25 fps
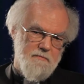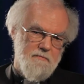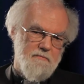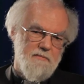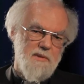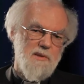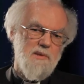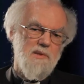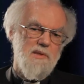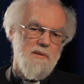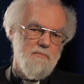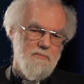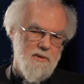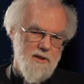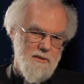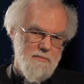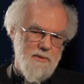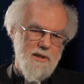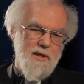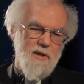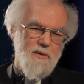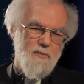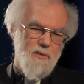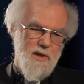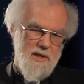but simply
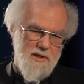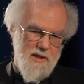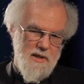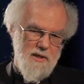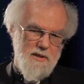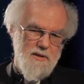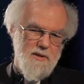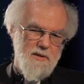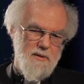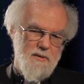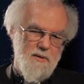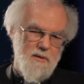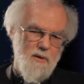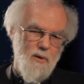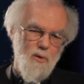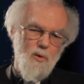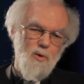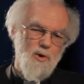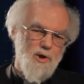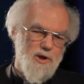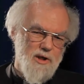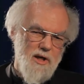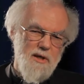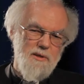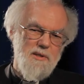being ready to
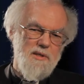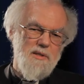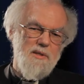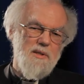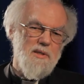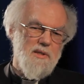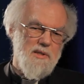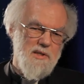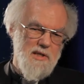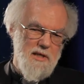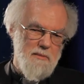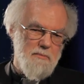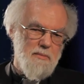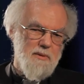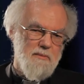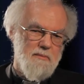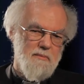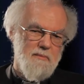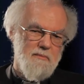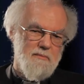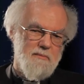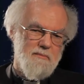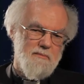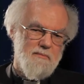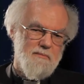launch out into the deep,
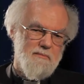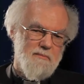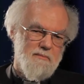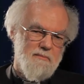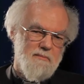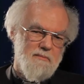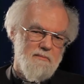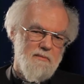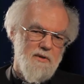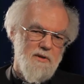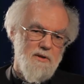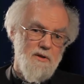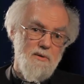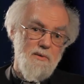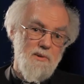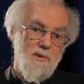do